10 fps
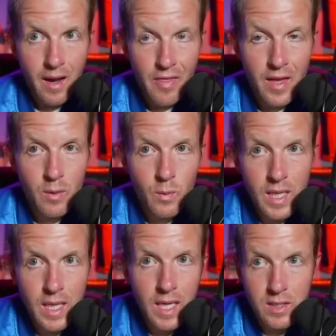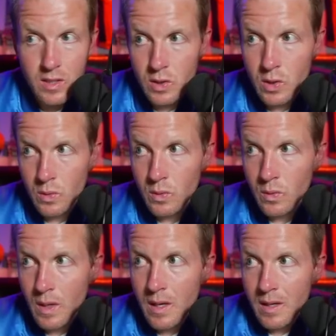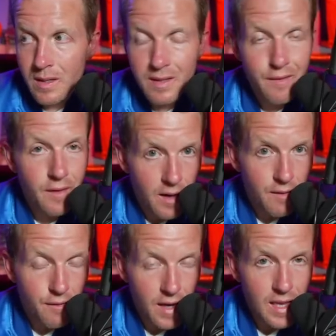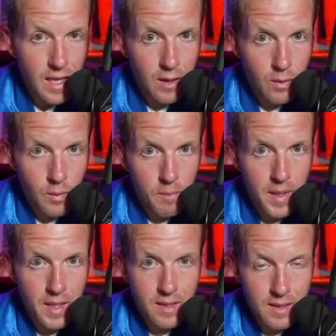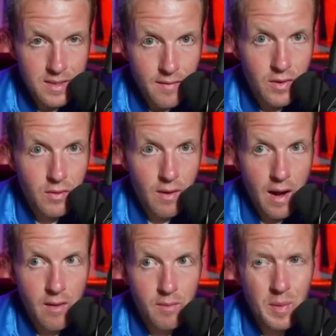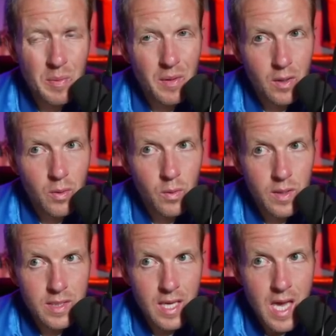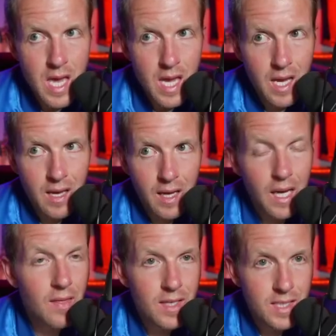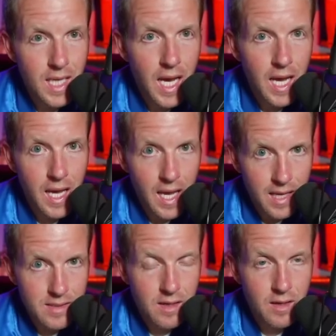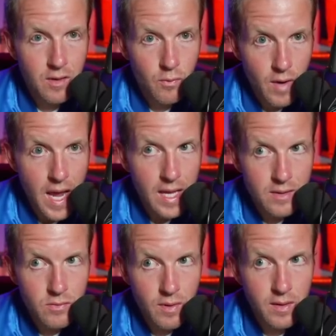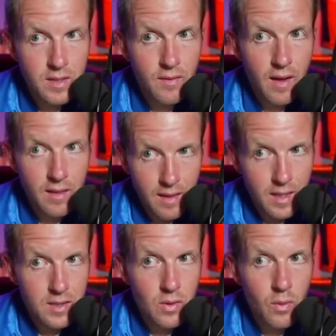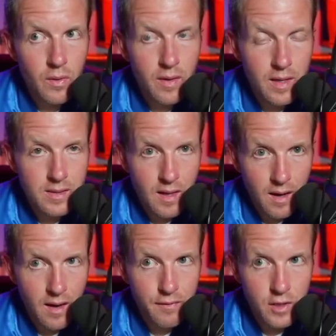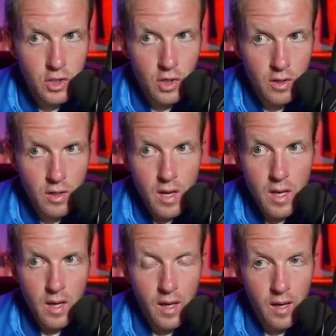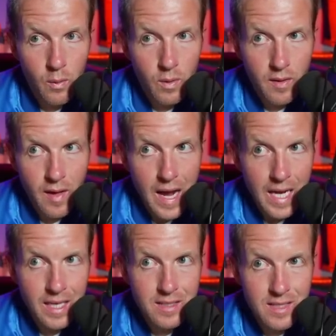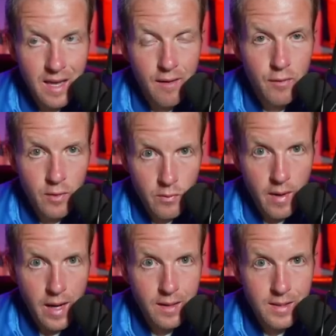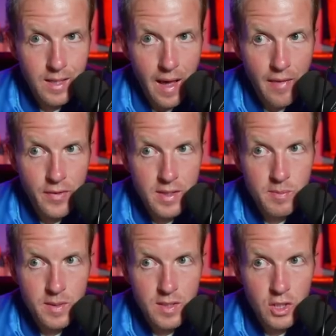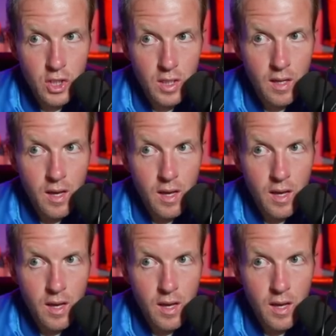Then we get to Devon Vele, who we picked in the 7th round, and people are like, who is he? And this guy has a RAS, relative athletic score, that is off the chart, one of the highest ever ranked at this position.